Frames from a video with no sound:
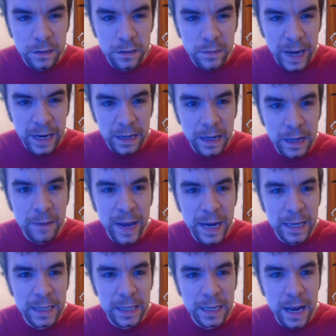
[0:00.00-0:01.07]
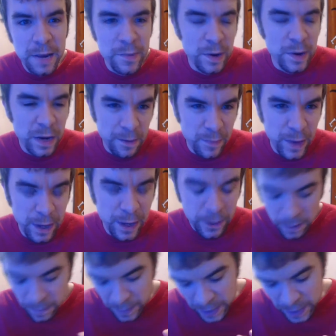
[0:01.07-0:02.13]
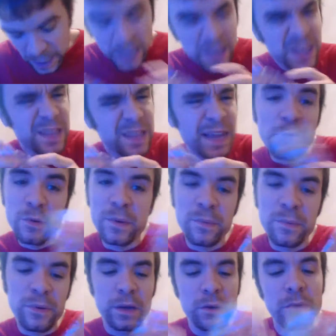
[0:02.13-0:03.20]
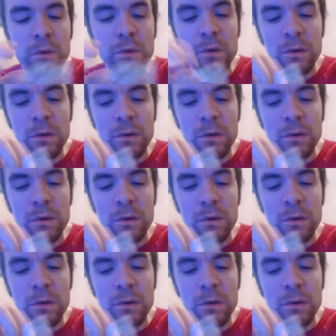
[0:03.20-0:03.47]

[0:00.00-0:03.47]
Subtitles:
back in the day, but like better. I think that would have been pretty cool.